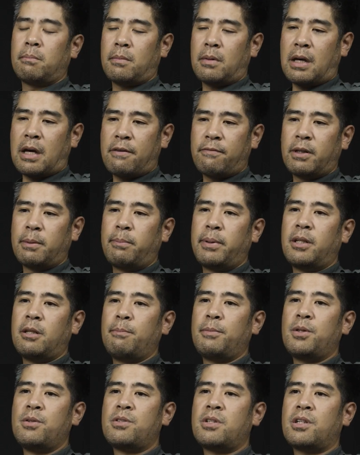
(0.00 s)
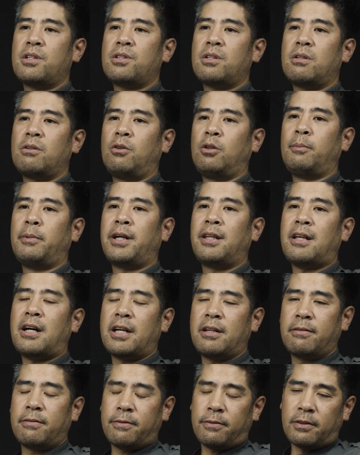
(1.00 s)
Having been a musician all my
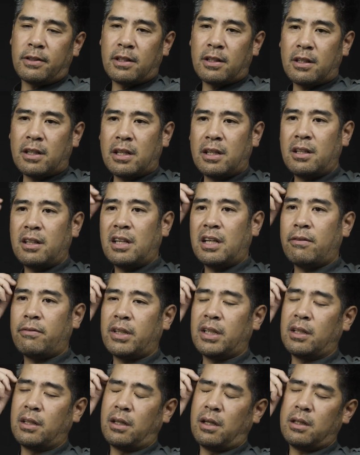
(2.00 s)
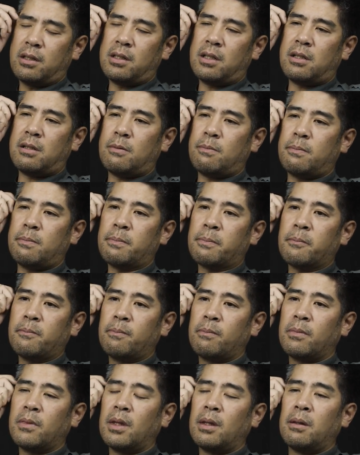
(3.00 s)
life, and having
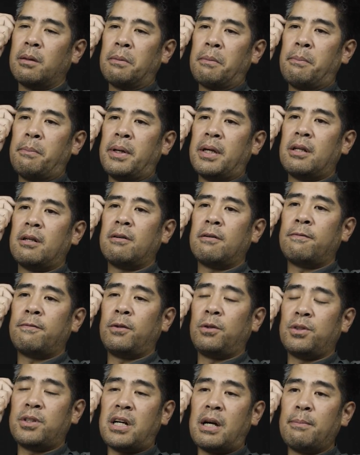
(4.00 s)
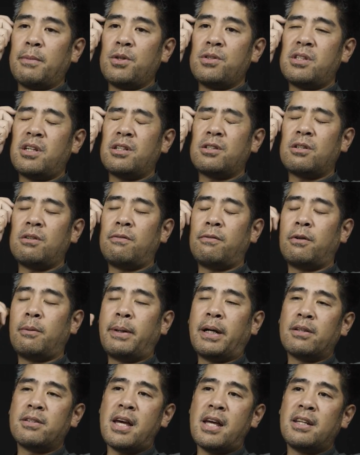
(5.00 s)
been a full-time musician for
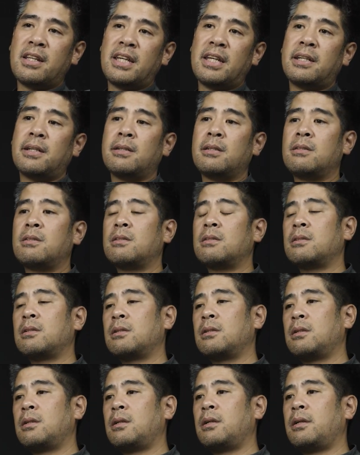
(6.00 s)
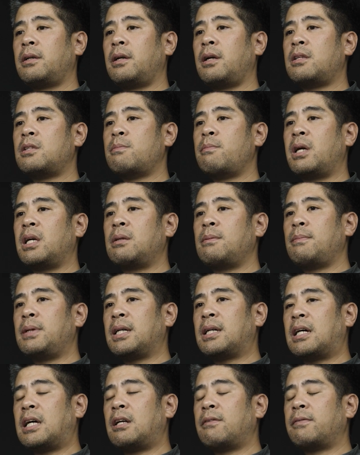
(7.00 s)
about 10 years, it's made
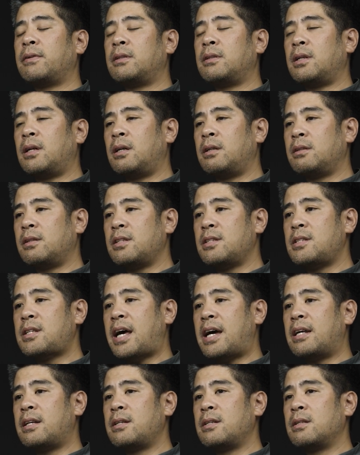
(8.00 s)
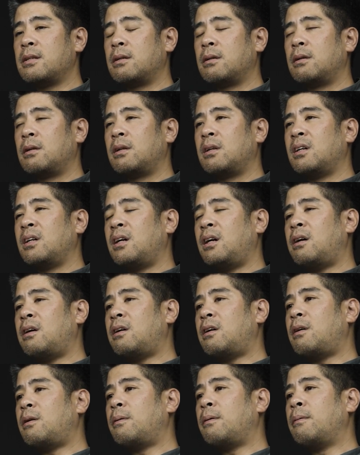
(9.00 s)
me kind of understand
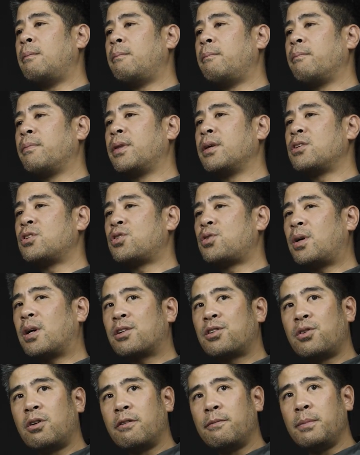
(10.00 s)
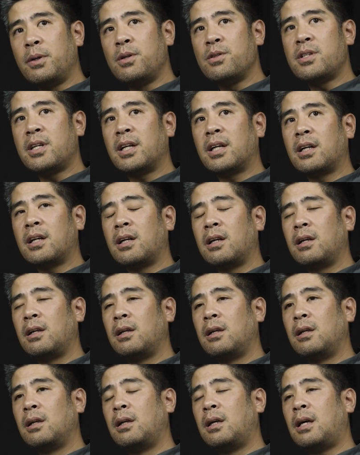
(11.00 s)
the structure of music
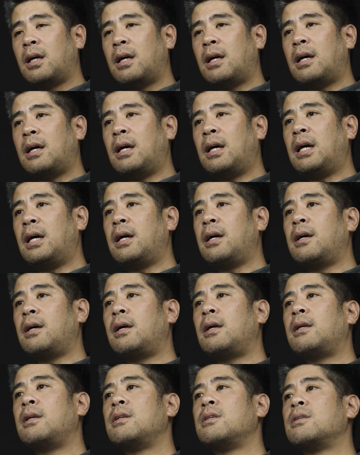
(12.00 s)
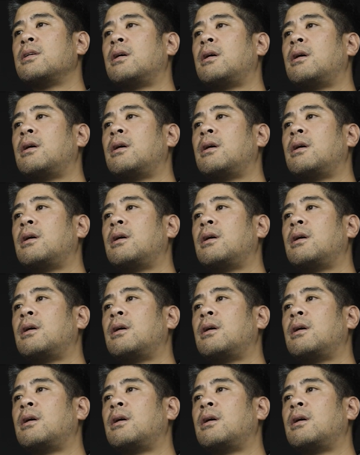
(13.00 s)
and